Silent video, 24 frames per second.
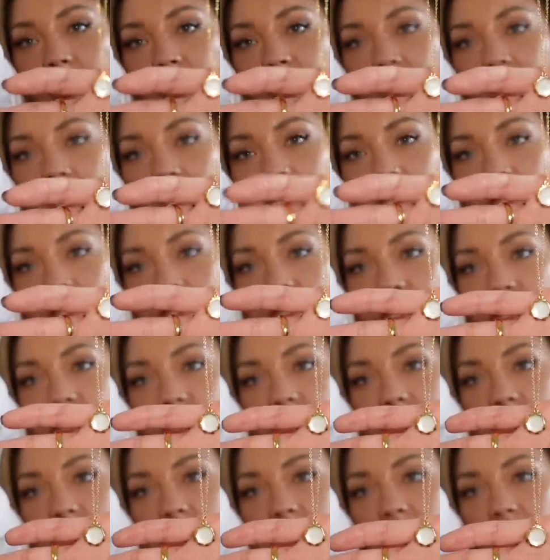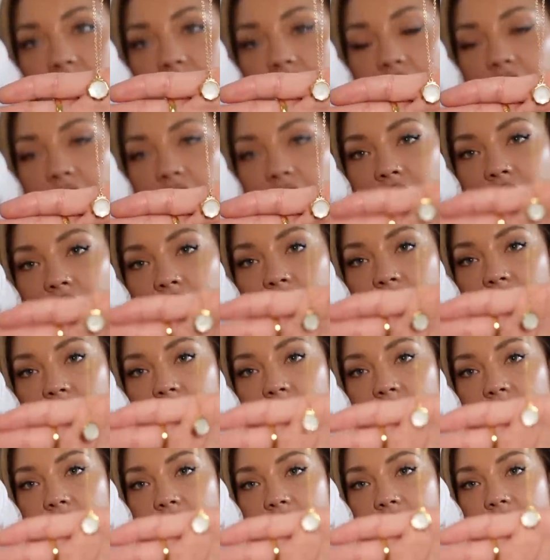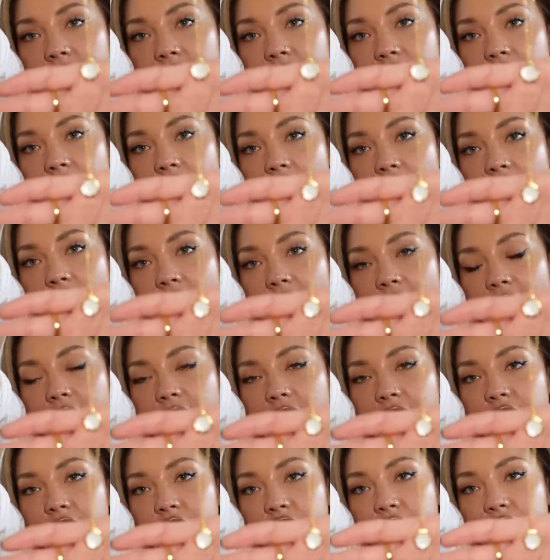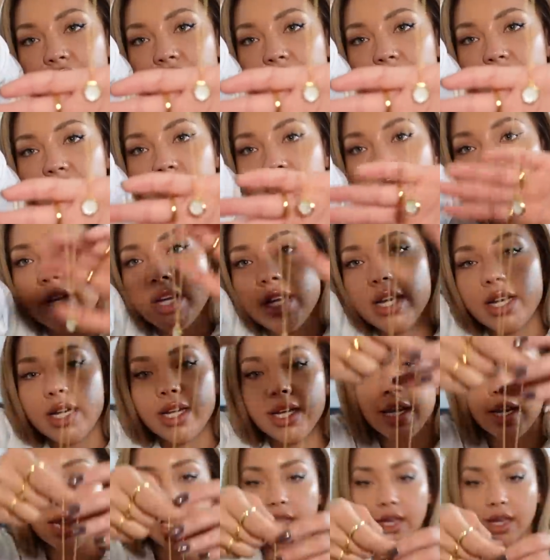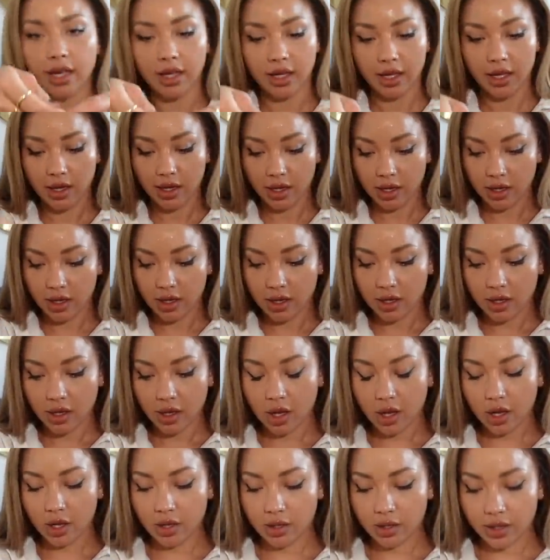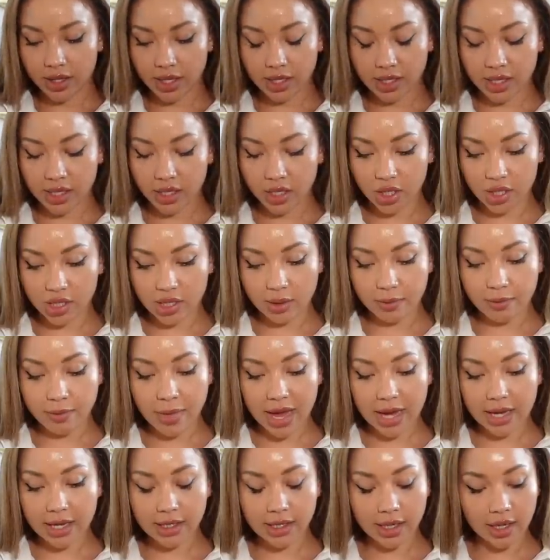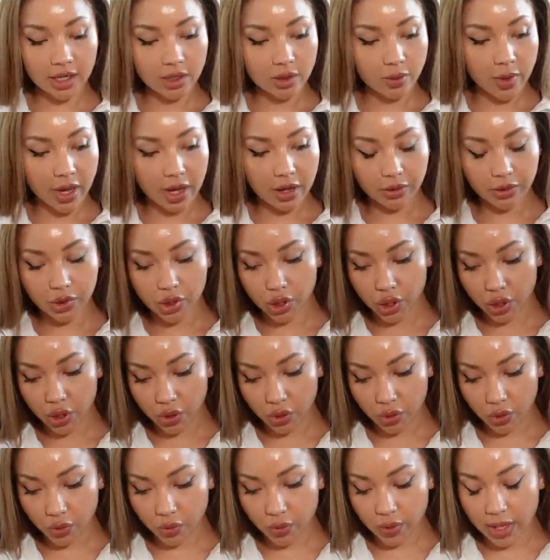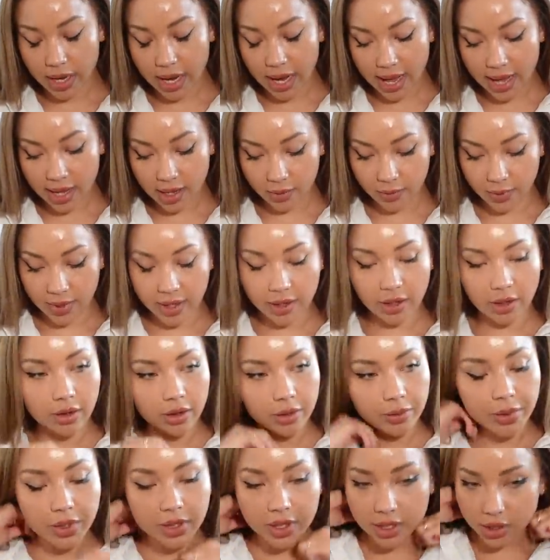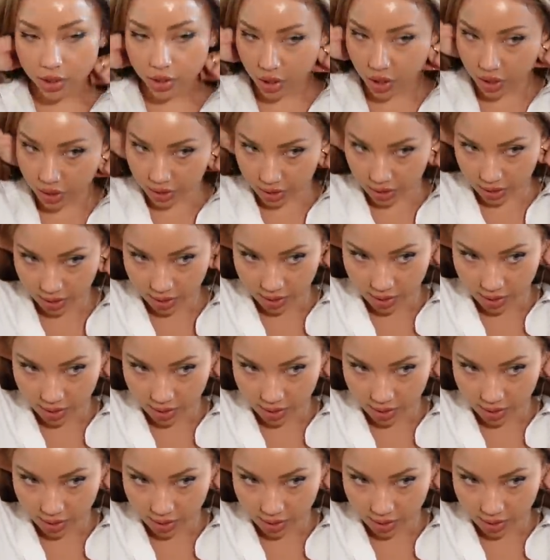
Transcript: finish in there and it's just really, oh, this is just amazing as well to layer with. I'm gonna put this on.